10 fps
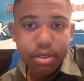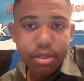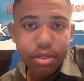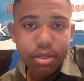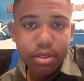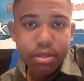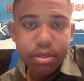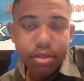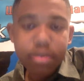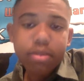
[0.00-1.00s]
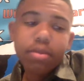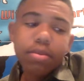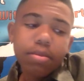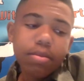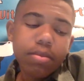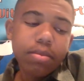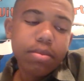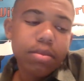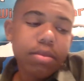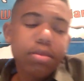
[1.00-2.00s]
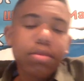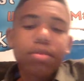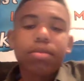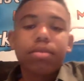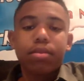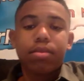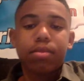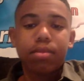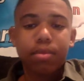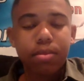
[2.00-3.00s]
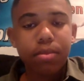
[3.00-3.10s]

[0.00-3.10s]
Nobody speaks.